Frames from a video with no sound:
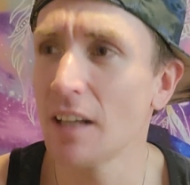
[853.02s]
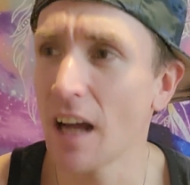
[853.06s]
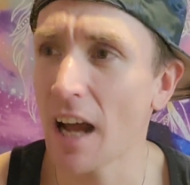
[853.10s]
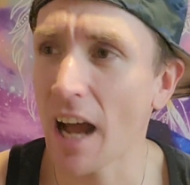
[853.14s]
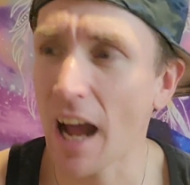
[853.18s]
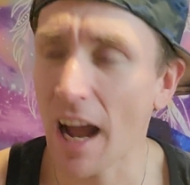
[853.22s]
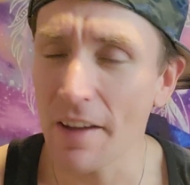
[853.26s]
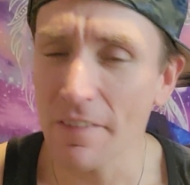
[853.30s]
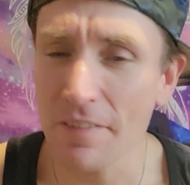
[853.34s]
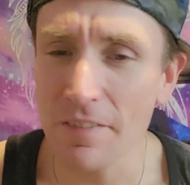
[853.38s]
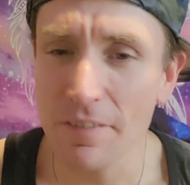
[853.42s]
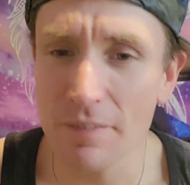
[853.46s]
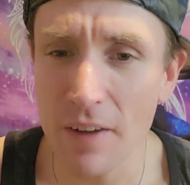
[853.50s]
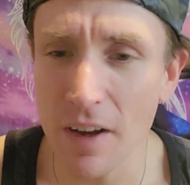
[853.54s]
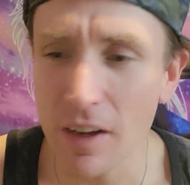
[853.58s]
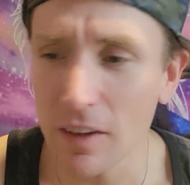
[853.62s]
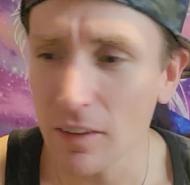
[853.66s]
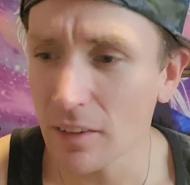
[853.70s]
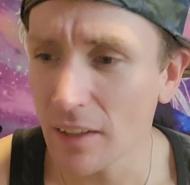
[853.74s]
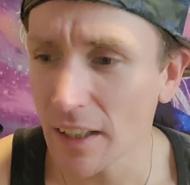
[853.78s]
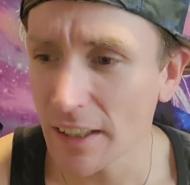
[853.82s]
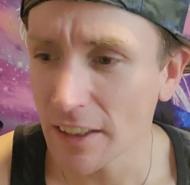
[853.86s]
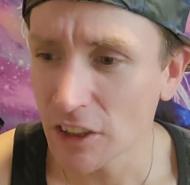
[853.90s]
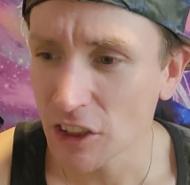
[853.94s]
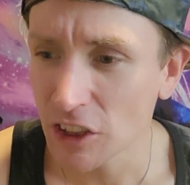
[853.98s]
I
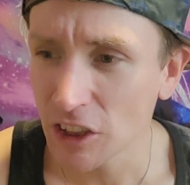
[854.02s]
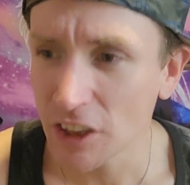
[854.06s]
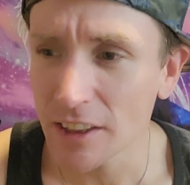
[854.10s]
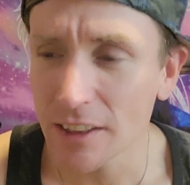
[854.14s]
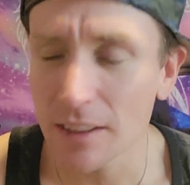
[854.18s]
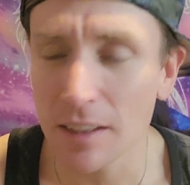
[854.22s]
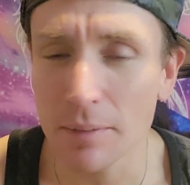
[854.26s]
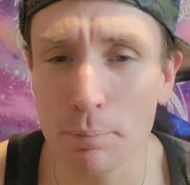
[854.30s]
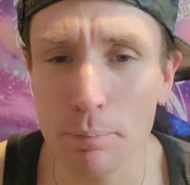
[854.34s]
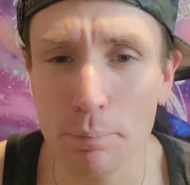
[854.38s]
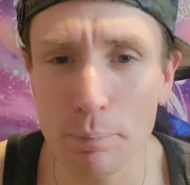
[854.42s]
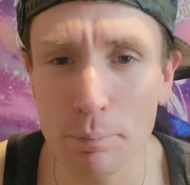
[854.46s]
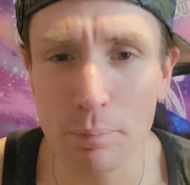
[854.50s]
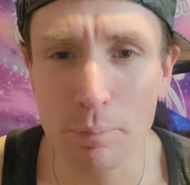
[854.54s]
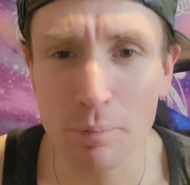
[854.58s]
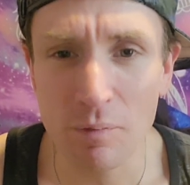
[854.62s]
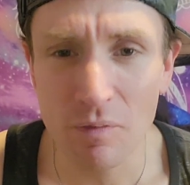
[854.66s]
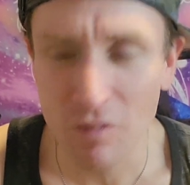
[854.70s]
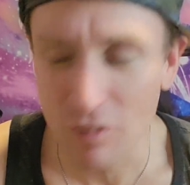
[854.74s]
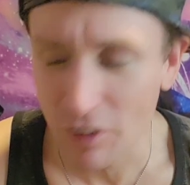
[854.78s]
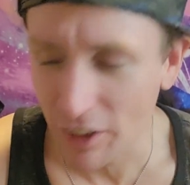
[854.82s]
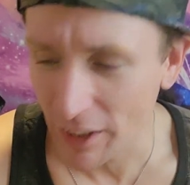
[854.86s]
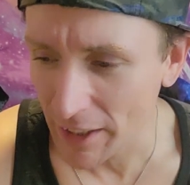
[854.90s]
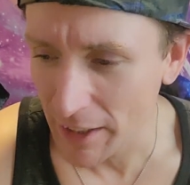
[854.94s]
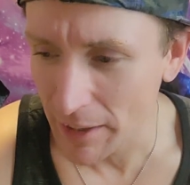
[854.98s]
felt like just a
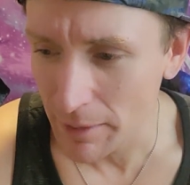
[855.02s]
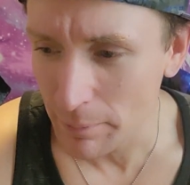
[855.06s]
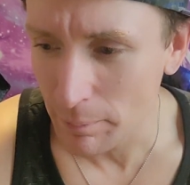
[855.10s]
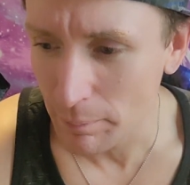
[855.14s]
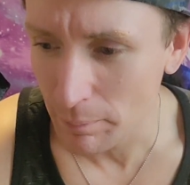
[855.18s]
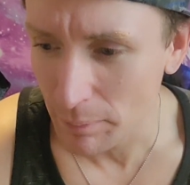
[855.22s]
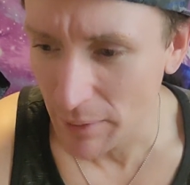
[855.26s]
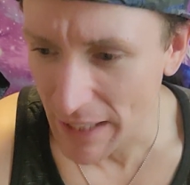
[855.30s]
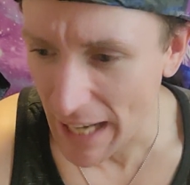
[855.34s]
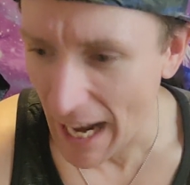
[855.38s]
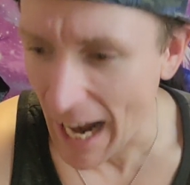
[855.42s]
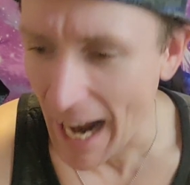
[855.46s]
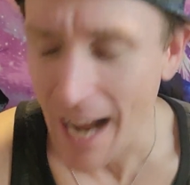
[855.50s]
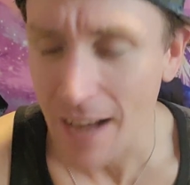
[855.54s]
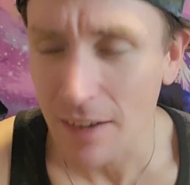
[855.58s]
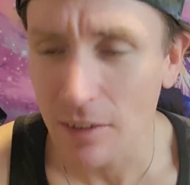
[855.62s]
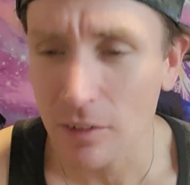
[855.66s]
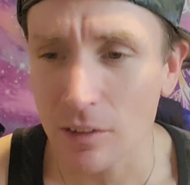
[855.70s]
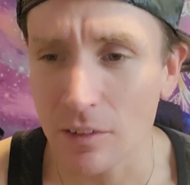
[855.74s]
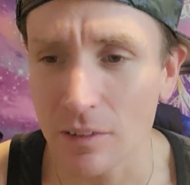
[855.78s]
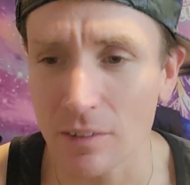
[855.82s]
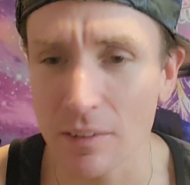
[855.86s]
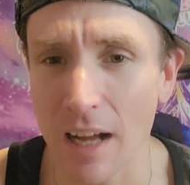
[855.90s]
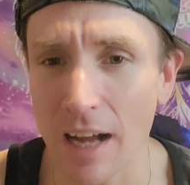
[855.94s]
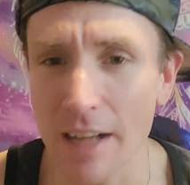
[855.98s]
freaking
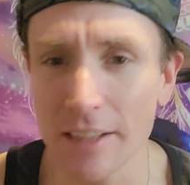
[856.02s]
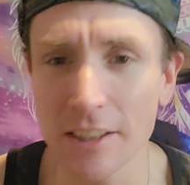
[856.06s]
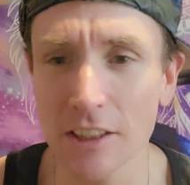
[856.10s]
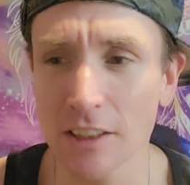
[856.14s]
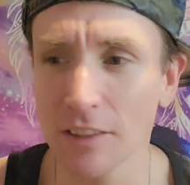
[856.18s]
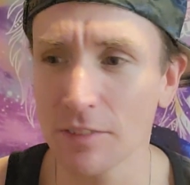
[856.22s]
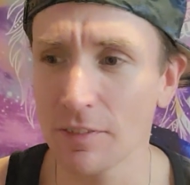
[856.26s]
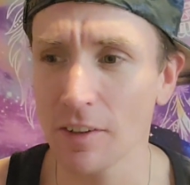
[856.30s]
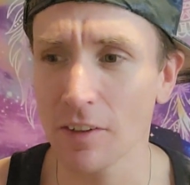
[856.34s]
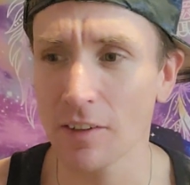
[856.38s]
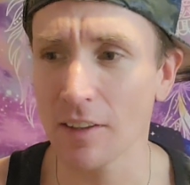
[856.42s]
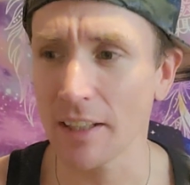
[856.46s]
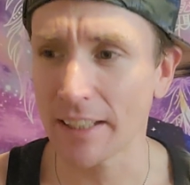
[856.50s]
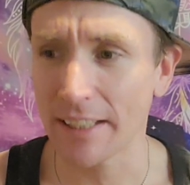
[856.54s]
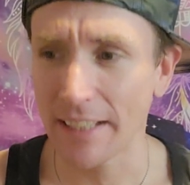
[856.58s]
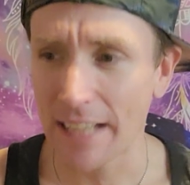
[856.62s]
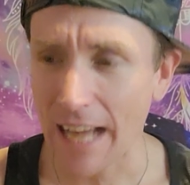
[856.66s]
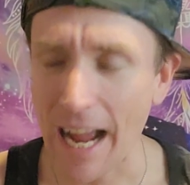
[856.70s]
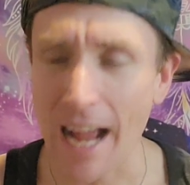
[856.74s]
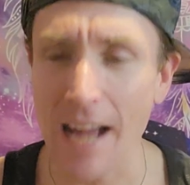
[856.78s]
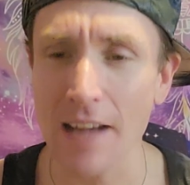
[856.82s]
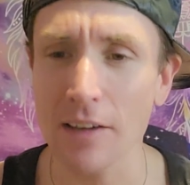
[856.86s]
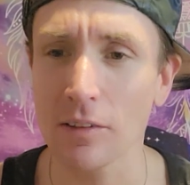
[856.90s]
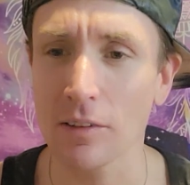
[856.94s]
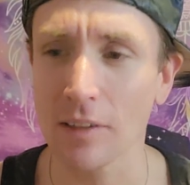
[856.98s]
cattle. I just felt like
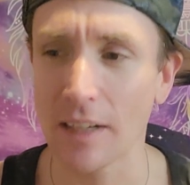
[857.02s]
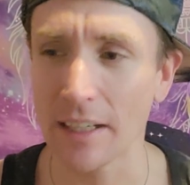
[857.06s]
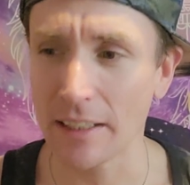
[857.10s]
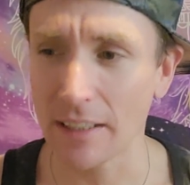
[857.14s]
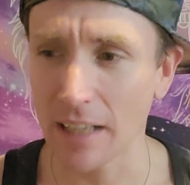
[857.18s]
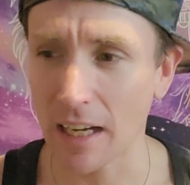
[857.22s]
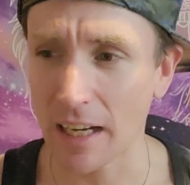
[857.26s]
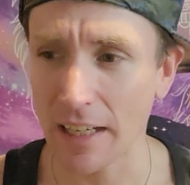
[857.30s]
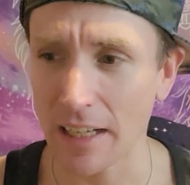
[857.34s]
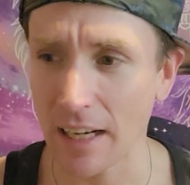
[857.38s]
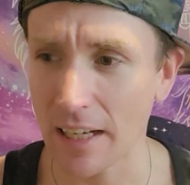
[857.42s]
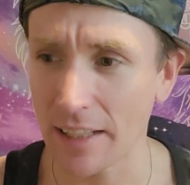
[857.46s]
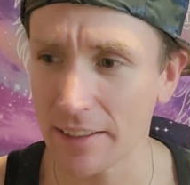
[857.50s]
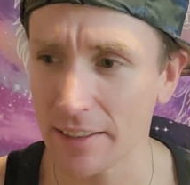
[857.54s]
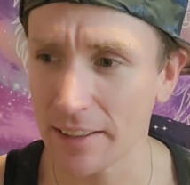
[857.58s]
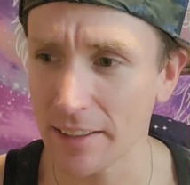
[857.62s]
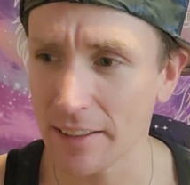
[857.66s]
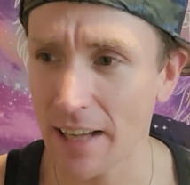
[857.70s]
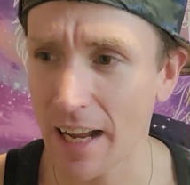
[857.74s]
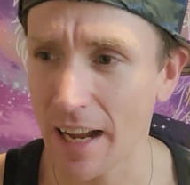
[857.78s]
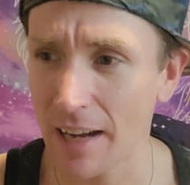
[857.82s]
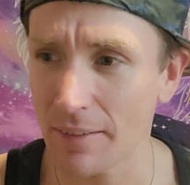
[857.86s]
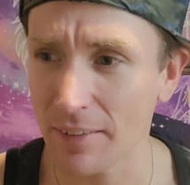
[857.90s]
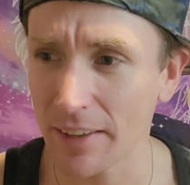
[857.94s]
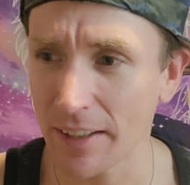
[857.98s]
cattle. I didn't
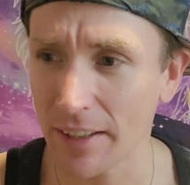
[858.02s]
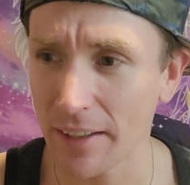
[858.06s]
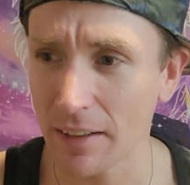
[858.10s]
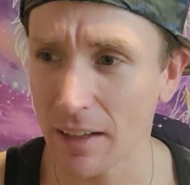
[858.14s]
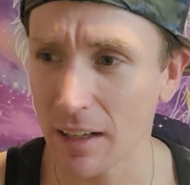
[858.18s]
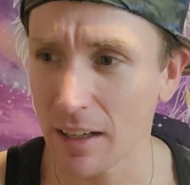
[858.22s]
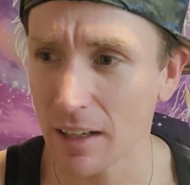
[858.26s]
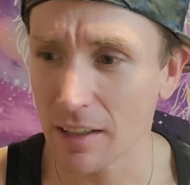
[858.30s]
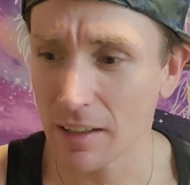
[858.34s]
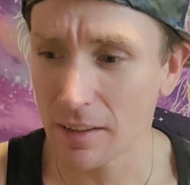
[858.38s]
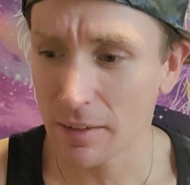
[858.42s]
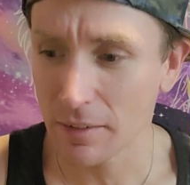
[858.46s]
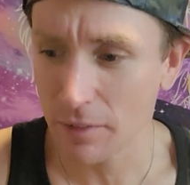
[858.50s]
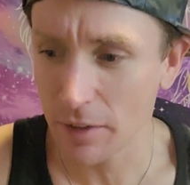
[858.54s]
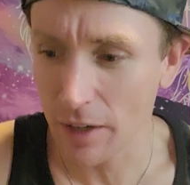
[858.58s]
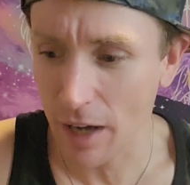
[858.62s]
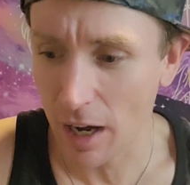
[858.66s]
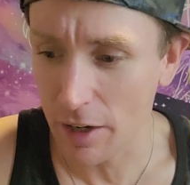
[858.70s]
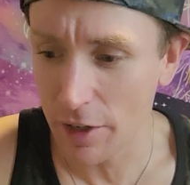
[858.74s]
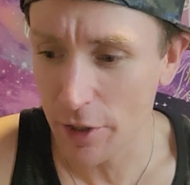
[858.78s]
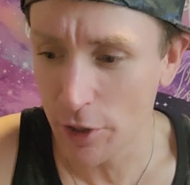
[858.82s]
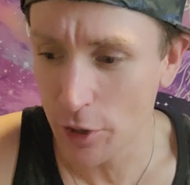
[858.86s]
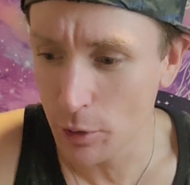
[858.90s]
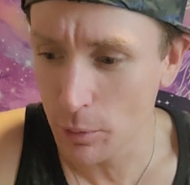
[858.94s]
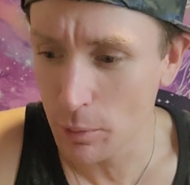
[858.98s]
have any,
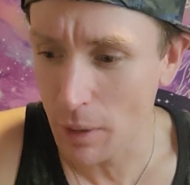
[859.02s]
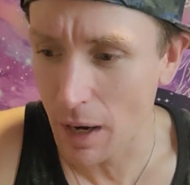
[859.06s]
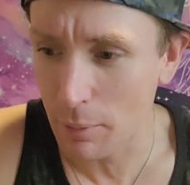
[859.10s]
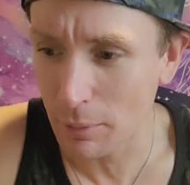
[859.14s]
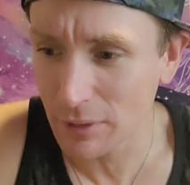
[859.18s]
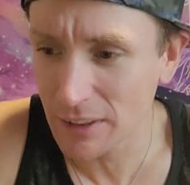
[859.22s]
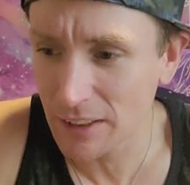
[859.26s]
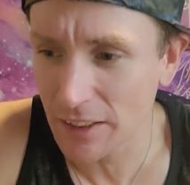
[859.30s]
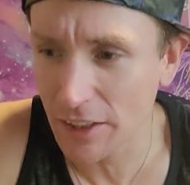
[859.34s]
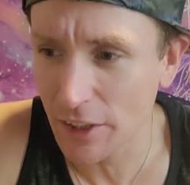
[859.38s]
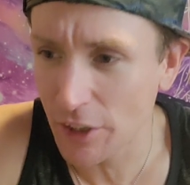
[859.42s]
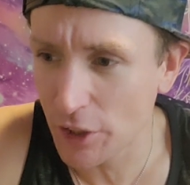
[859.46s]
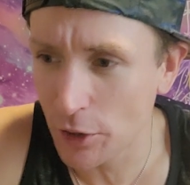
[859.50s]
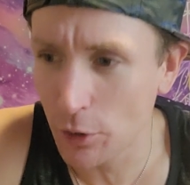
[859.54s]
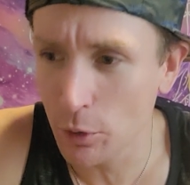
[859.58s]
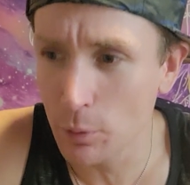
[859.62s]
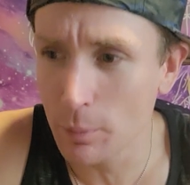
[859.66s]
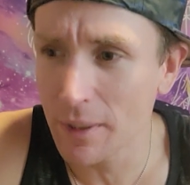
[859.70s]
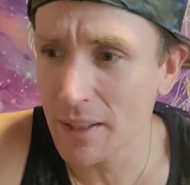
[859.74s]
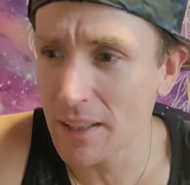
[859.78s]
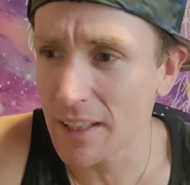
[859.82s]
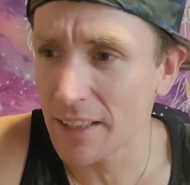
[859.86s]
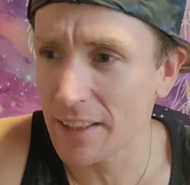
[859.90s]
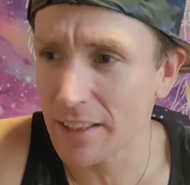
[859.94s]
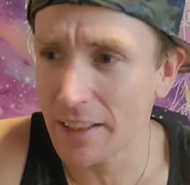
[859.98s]
I wasn't a
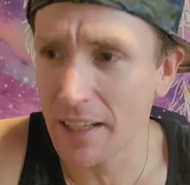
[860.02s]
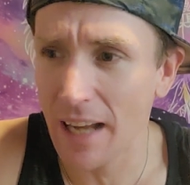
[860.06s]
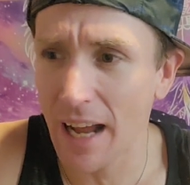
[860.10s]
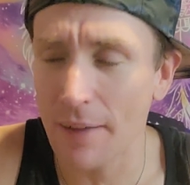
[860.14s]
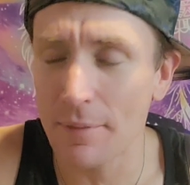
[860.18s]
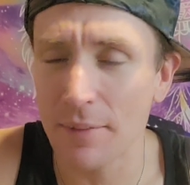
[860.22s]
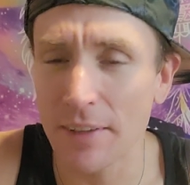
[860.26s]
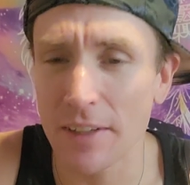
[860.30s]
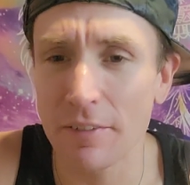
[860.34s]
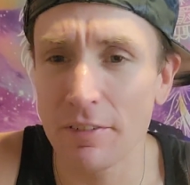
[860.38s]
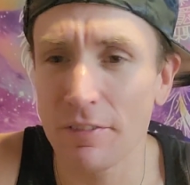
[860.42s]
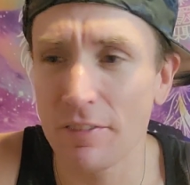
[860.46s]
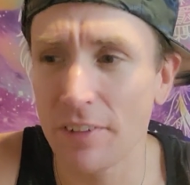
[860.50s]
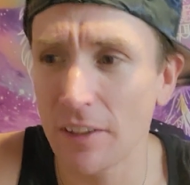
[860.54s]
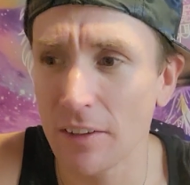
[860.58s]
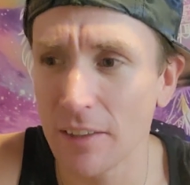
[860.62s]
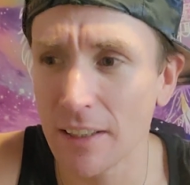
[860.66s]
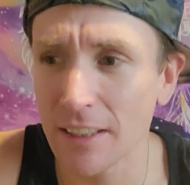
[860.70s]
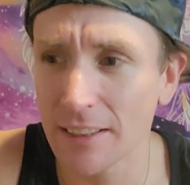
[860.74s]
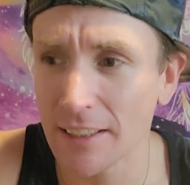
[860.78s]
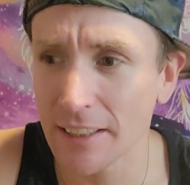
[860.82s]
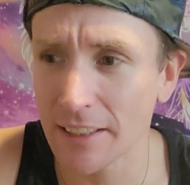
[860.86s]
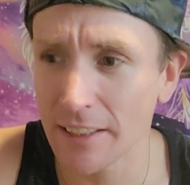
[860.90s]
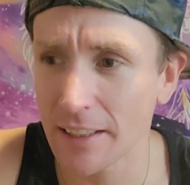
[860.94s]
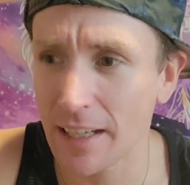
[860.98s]
human. I didn't have any
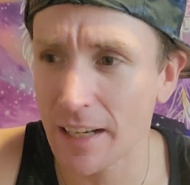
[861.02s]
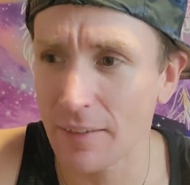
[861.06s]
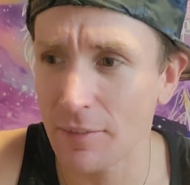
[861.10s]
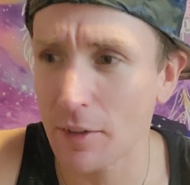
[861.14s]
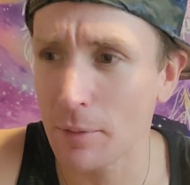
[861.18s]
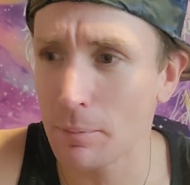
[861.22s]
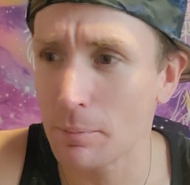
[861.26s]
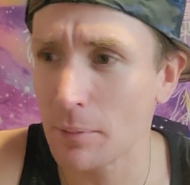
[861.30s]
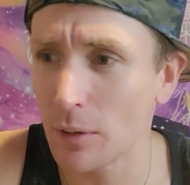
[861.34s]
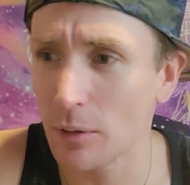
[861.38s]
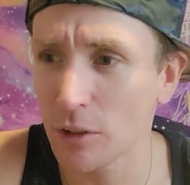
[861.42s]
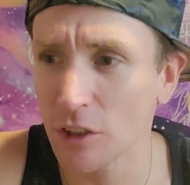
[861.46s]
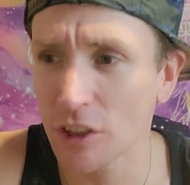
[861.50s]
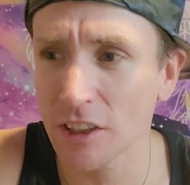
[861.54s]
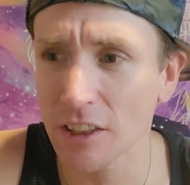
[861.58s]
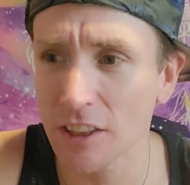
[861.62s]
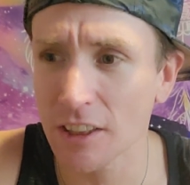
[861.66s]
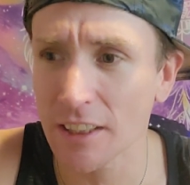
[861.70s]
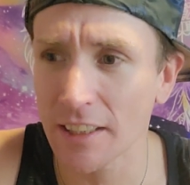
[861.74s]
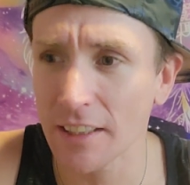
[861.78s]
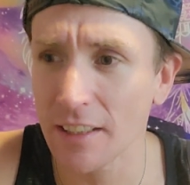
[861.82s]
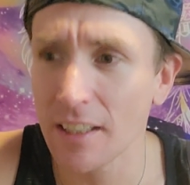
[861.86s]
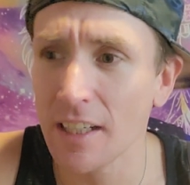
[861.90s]
feelings. I didn't have any emotions.